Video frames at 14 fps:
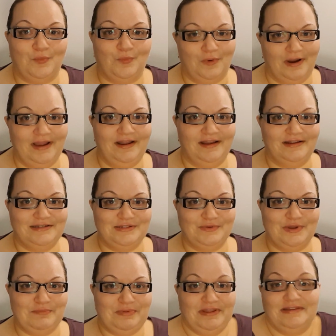Why not do
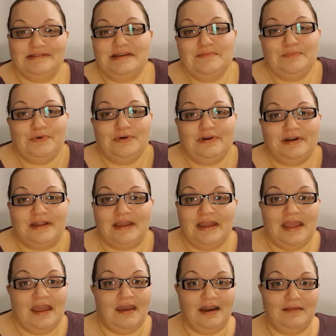it? Because I'm bored
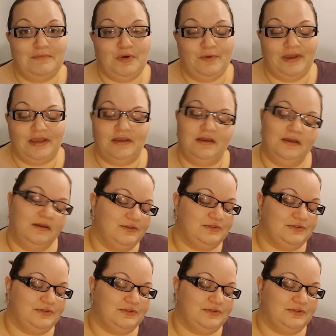and I'm awake,